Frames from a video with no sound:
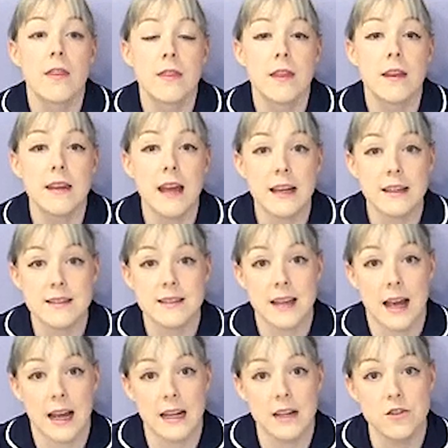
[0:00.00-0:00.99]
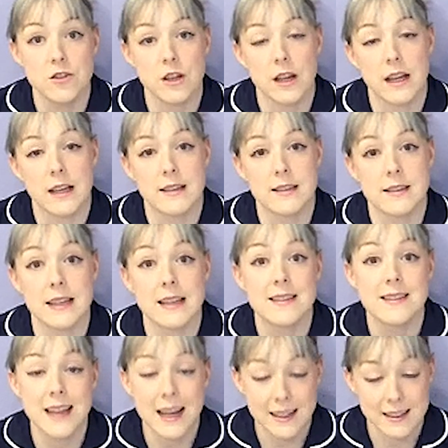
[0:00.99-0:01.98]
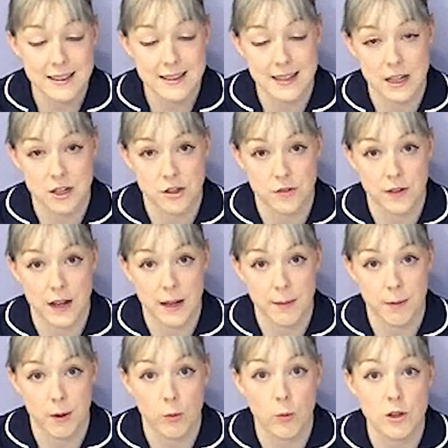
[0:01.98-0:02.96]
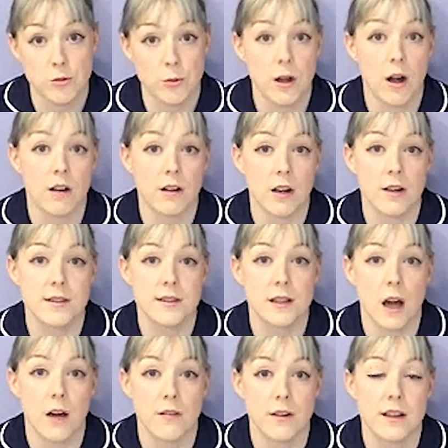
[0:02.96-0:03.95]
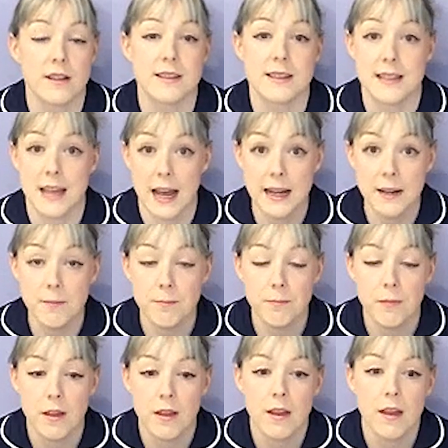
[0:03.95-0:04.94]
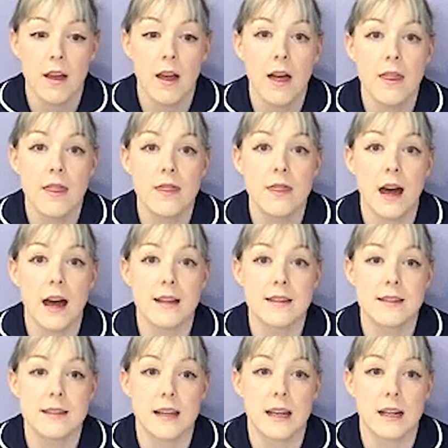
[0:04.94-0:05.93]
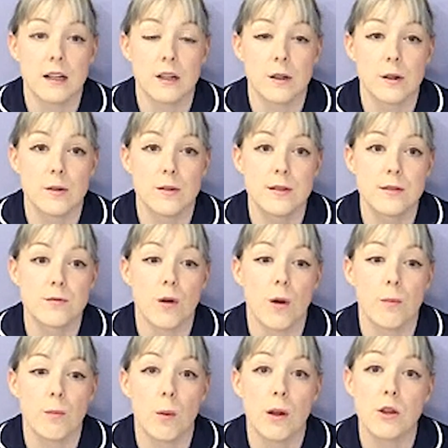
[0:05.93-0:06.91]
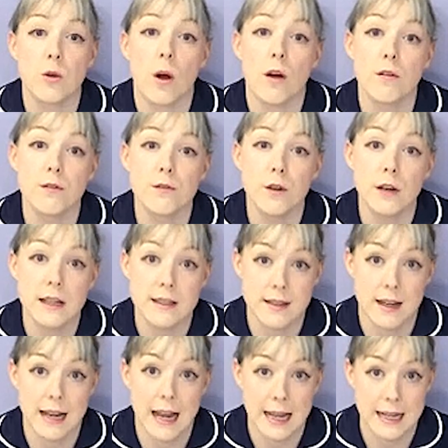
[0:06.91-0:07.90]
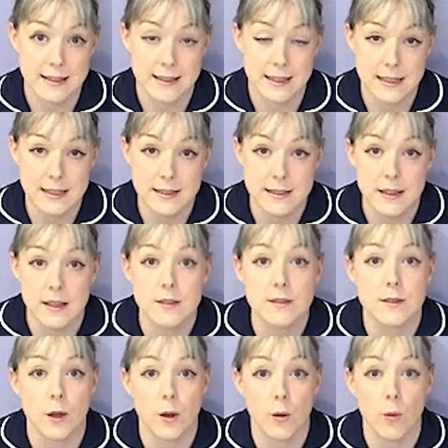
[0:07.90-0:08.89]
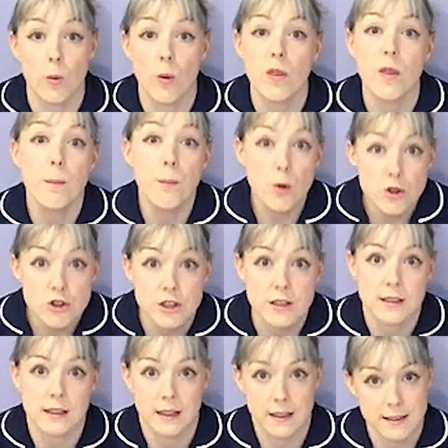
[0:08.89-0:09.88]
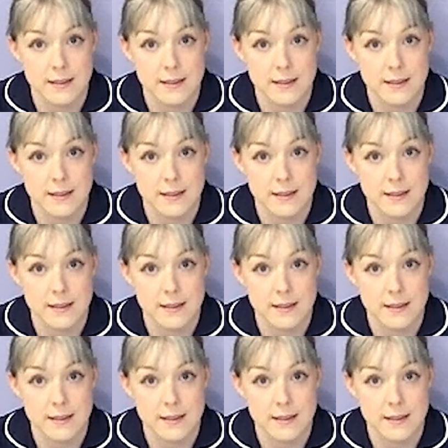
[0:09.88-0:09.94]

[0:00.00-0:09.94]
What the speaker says: The next stage is the second stage of labour, which we are going to cover today. That includes from when you are fully dilated, so the pushing